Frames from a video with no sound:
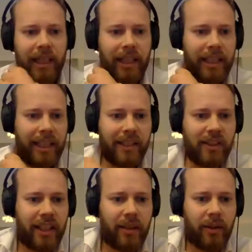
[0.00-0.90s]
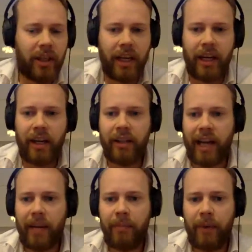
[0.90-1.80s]
Let's see.
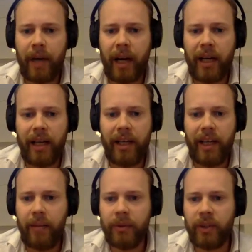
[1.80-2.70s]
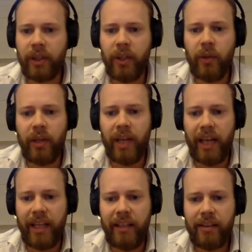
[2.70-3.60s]
I enabled the
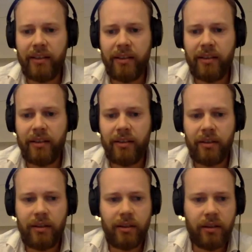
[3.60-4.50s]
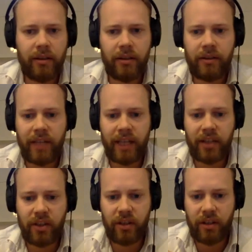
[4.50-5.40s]
Q&A
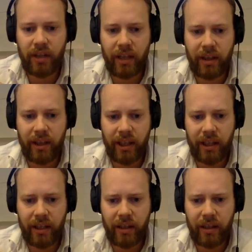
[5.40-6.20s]
section, I think.